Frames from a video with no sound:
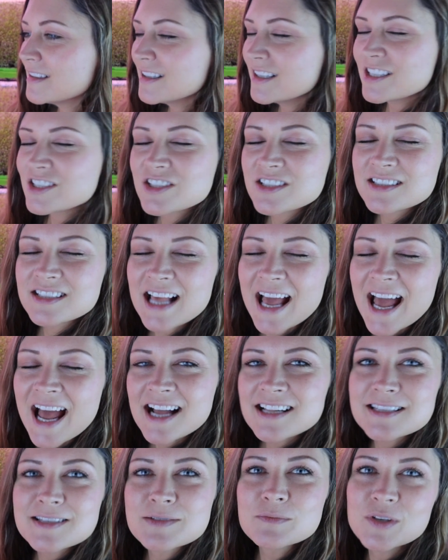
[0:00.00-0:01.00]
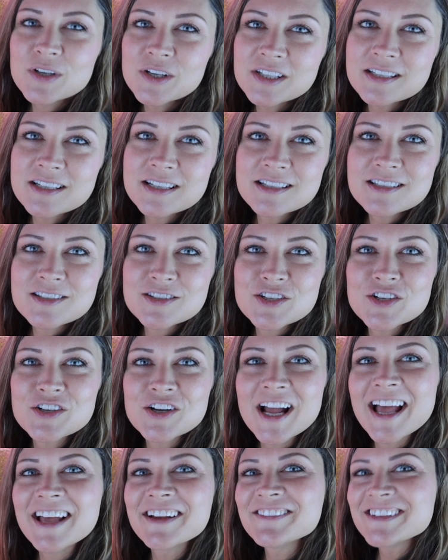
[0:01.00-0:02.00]
and just add some goodness to your
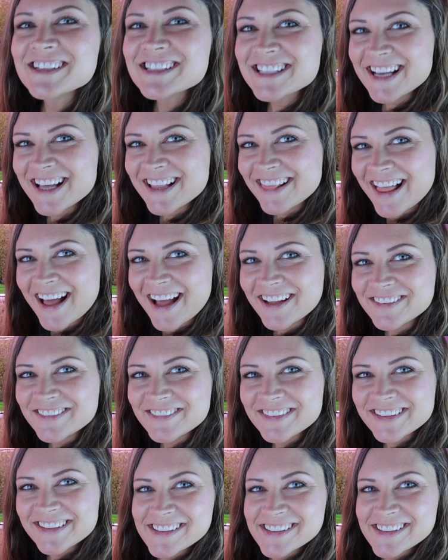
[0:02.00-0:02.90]
everyday life.